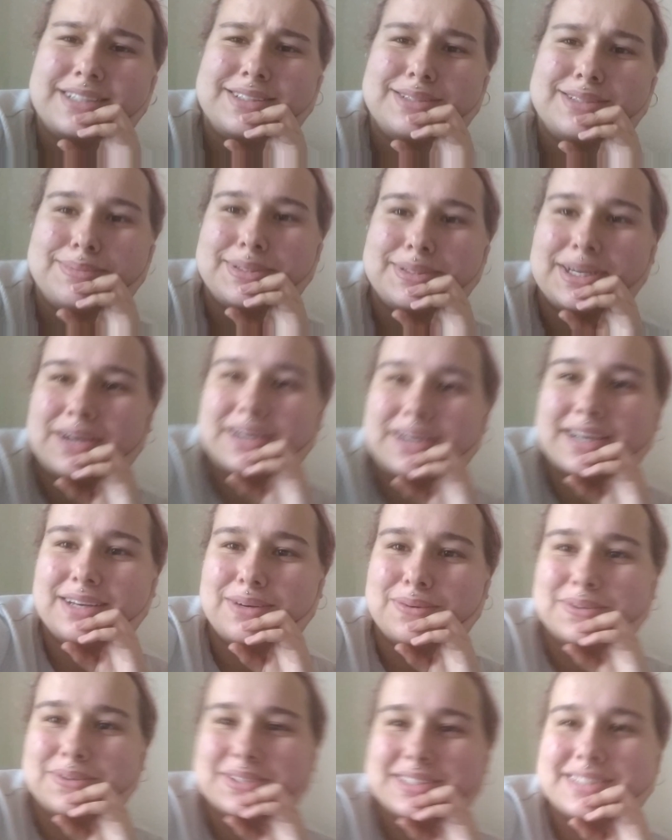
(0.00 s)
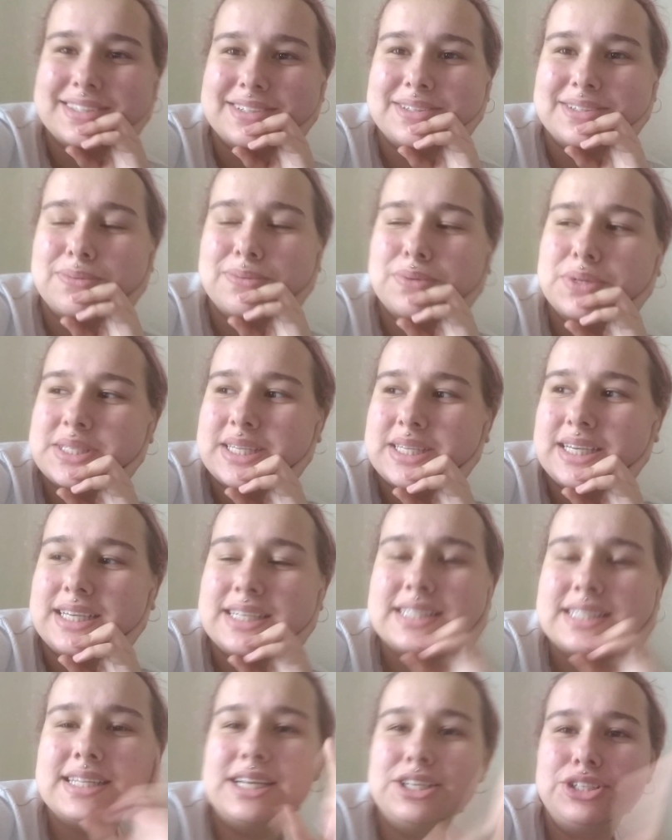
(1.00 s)
to, but now I kind of want to. We'll see.
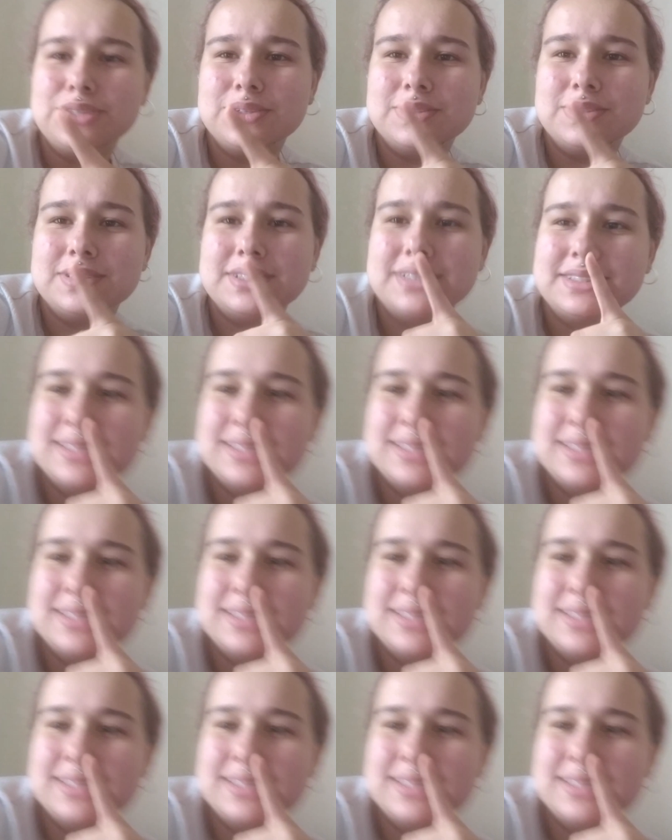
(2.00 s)
Stay tuned.